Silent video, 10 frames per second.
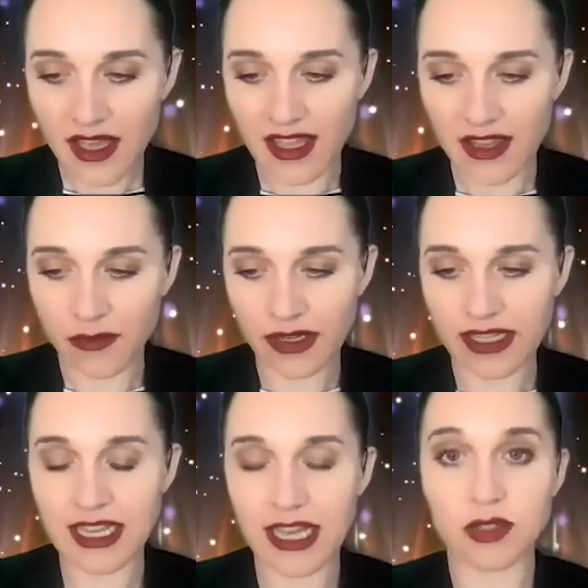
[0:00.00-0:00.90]
it
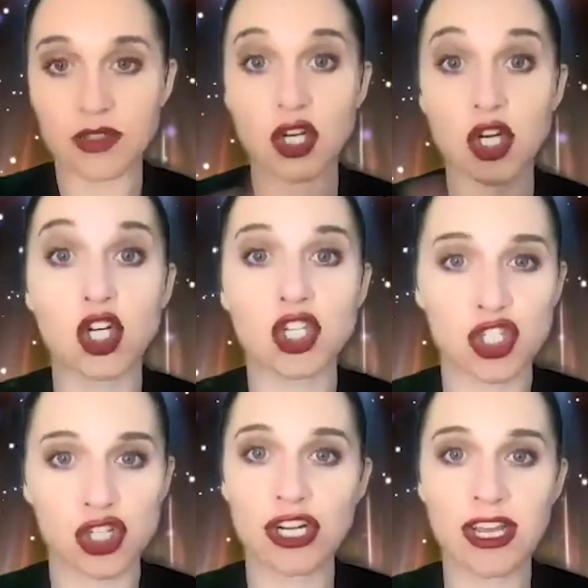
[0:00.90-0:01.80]
really tells her
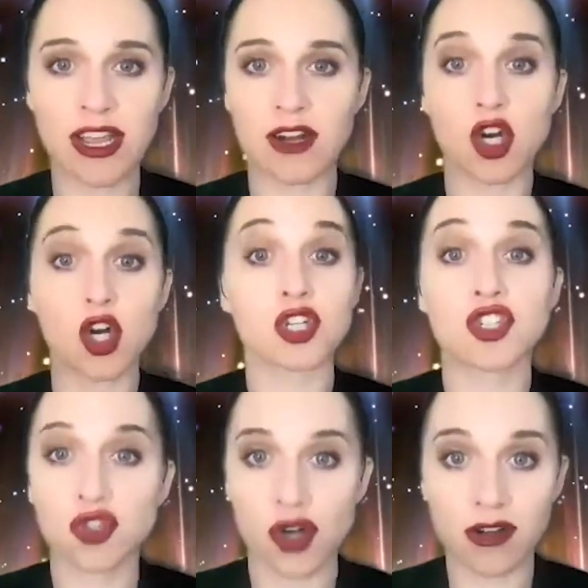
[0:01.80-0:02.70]
journey and her
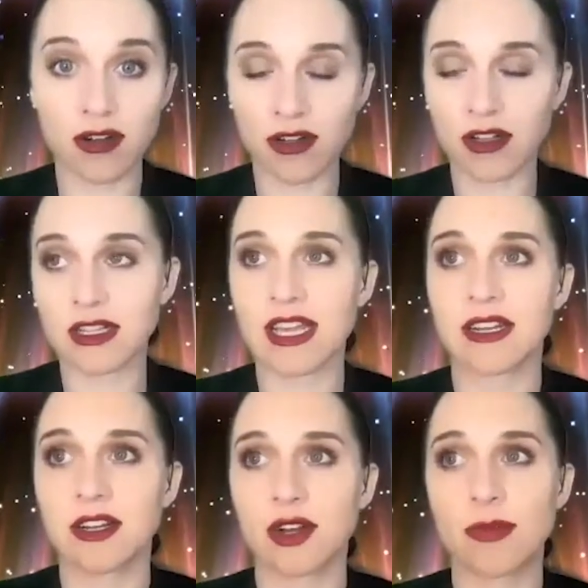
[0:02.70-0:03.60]
struggle
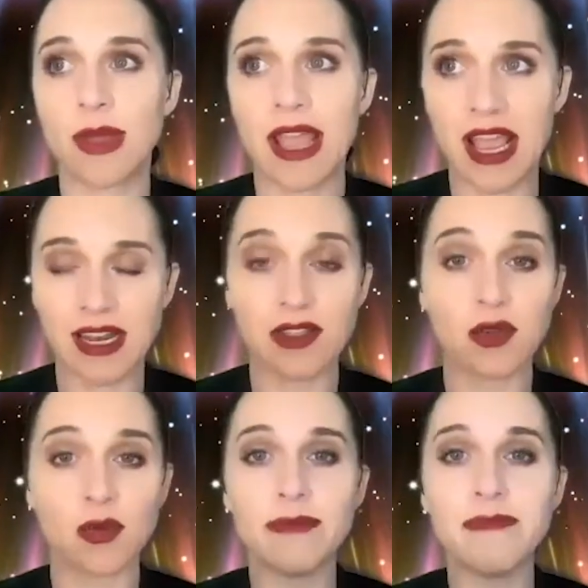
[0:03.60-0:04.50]
and her pain and
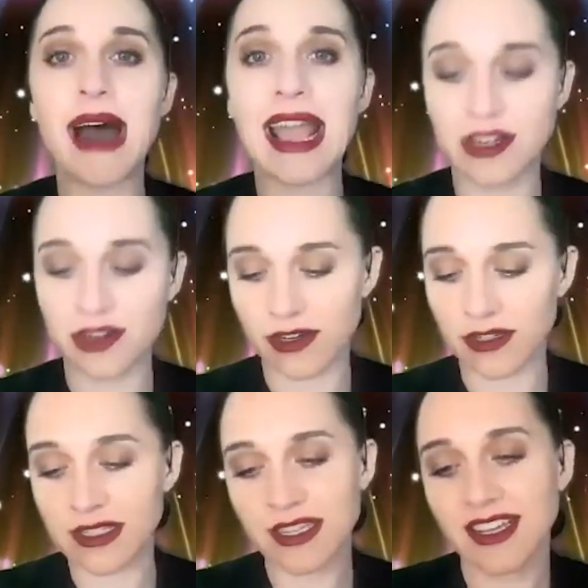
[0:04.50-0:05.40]
the
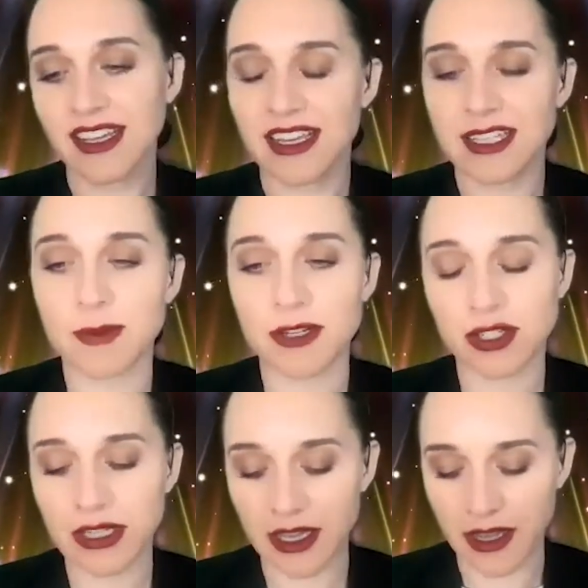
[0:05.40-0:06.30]
reminders,
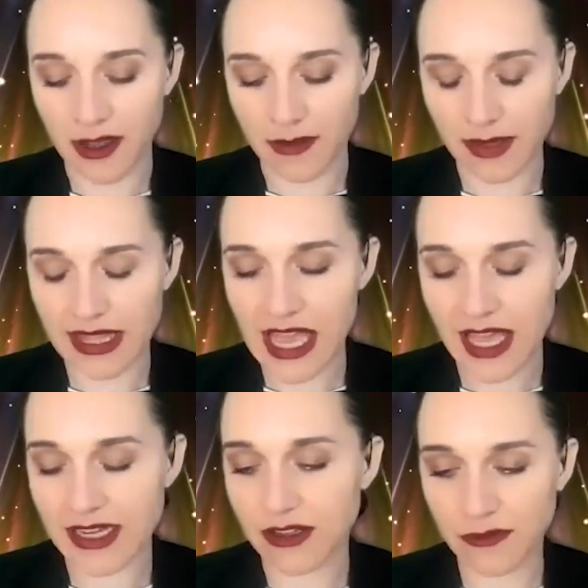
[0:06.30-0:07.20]
especially um, at the
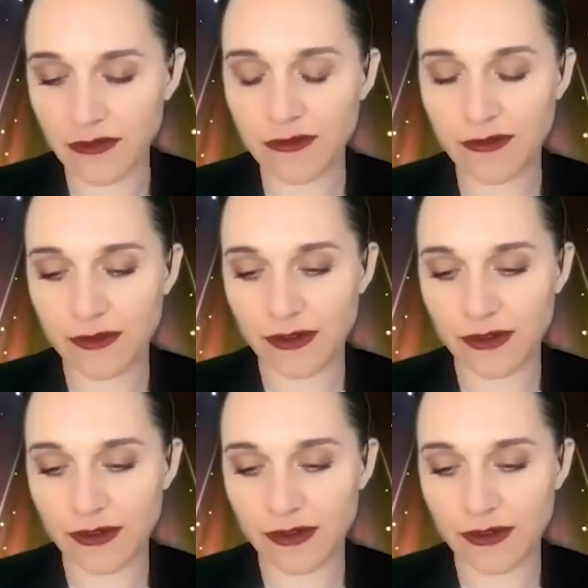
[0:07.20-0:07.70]
end of